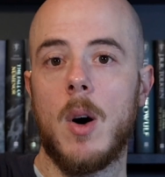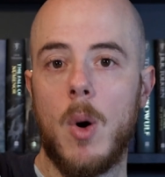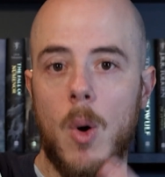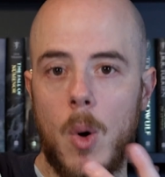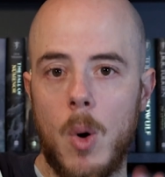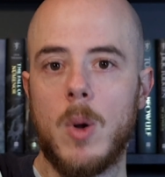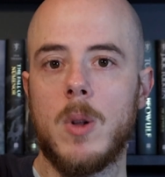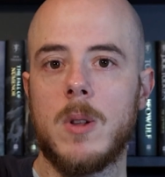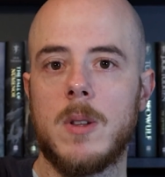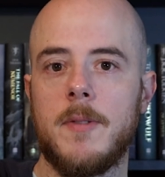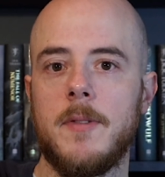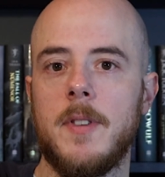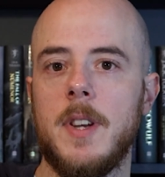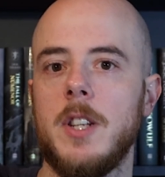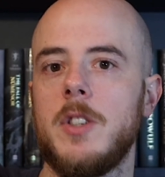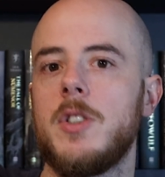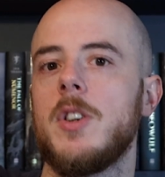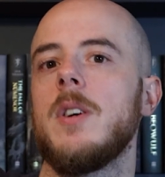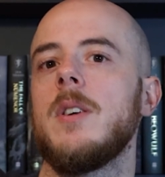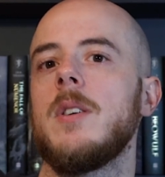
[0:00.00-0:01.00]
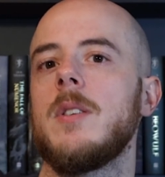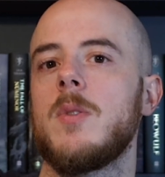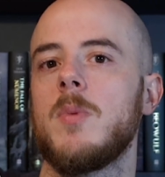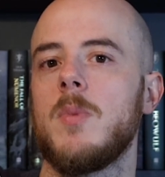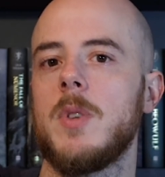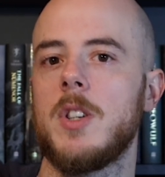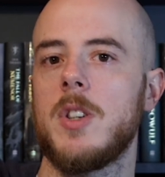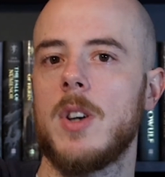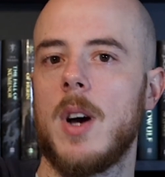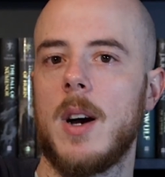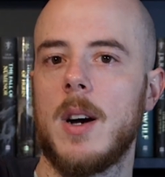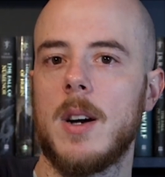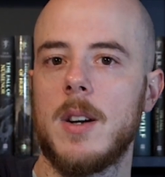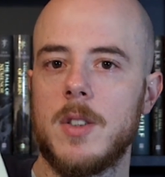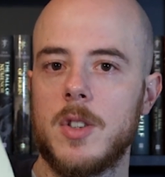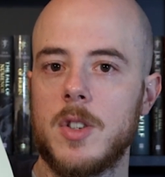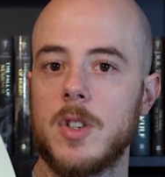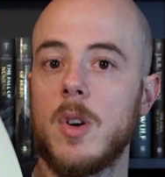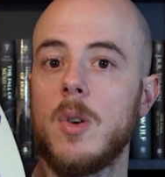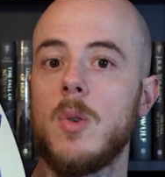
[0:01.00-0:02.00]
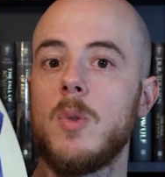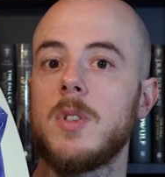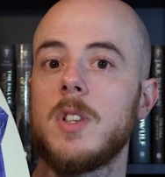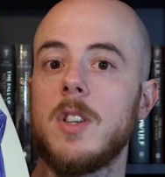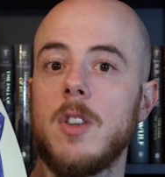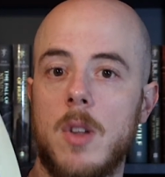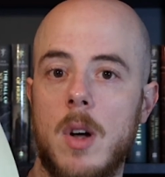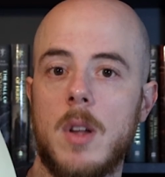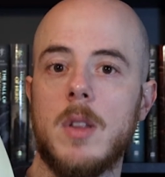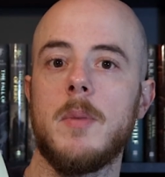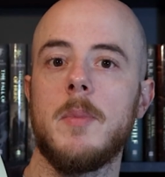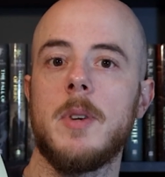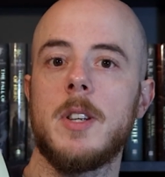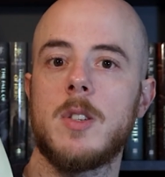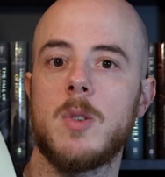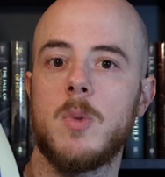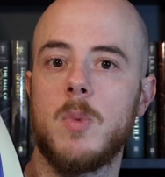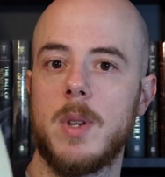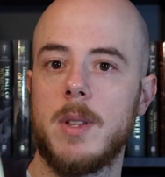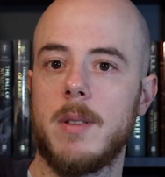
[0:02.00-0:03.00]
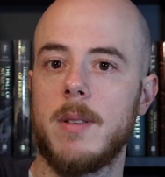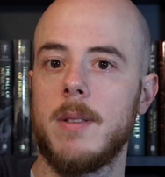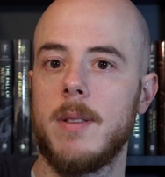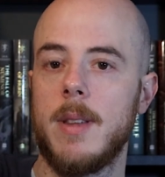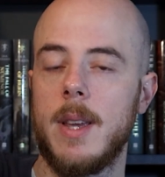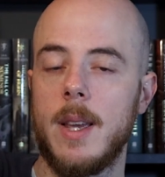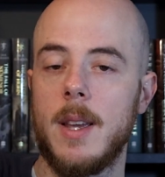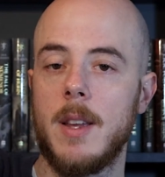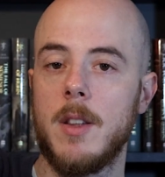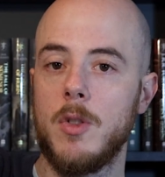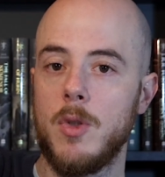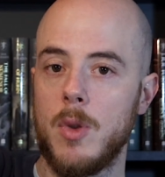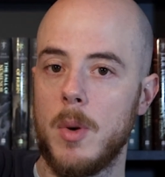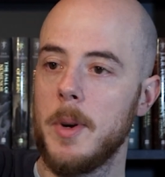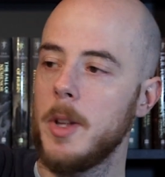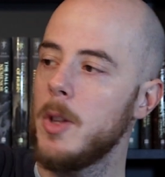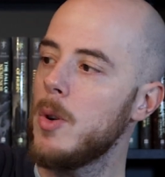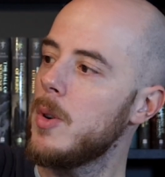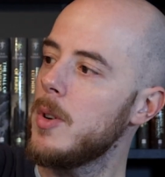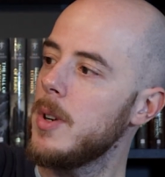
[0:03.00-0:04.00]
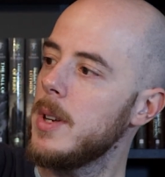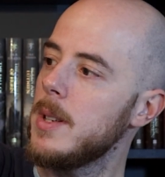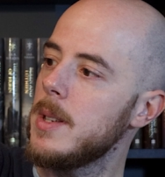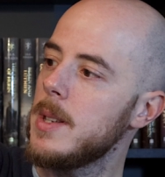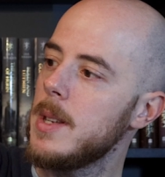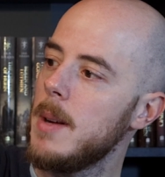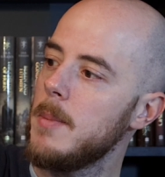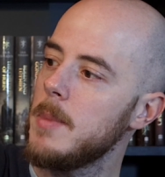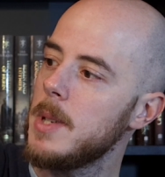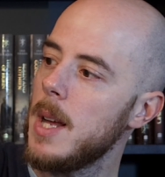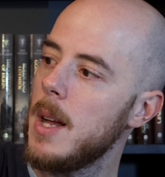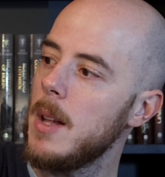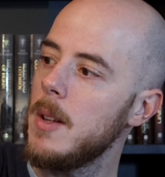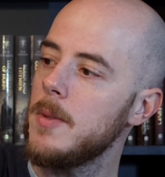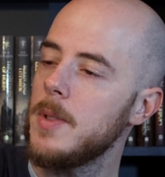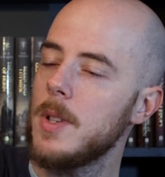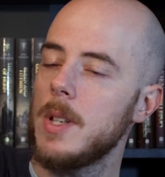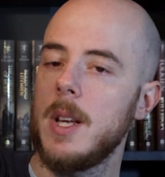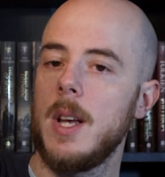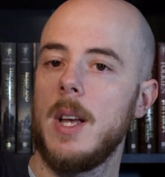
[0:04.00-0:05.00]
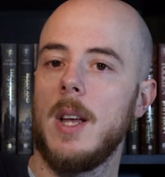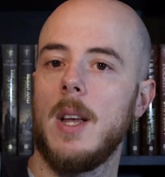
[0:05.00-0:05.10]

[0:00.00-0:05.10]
all the features which are so synonymous with the Numenorians themselves.